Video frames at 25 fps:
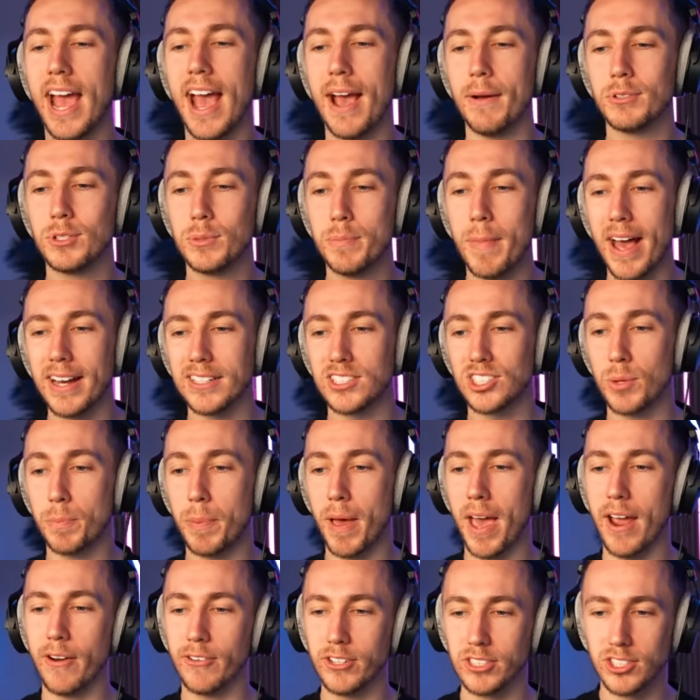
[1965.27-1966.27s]
was match the
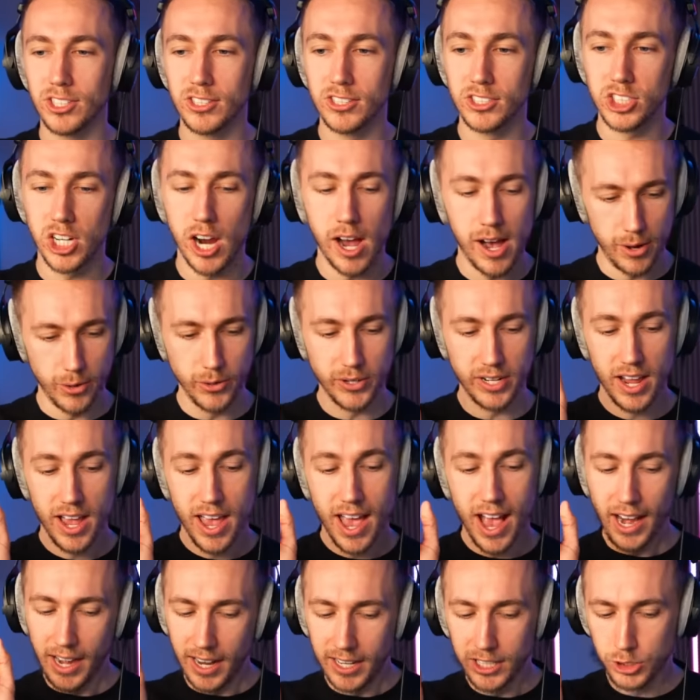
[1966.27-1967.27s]
parent to the child,
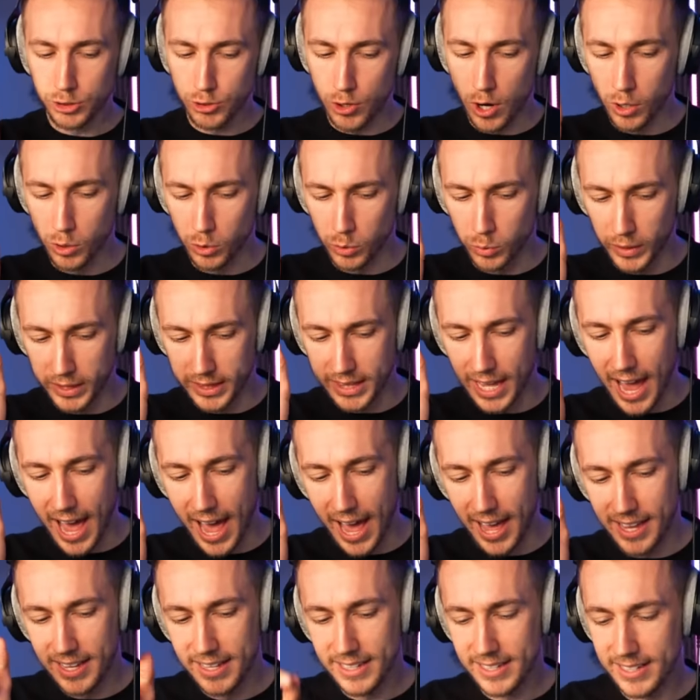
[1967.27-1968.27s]
and I struggled with that.